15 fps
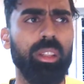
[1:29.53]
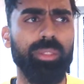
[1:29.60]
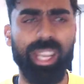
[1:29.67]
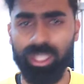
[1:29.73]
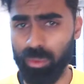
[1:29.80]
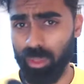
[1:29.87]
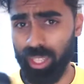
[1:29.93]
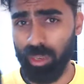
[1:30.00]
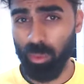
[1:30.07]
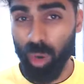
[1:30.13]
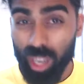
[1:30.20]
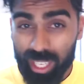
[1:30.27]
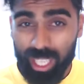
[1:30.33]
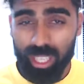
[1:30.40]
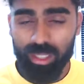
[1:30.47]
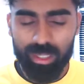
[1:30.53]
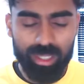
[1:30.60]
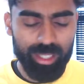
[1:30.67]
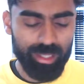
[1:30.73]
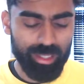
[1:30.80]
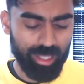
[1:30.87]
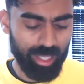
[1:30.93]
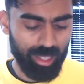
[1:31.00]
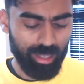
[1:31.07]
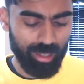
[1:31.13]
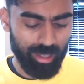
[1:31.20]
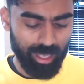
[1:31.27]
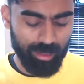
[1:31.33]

they're working on. So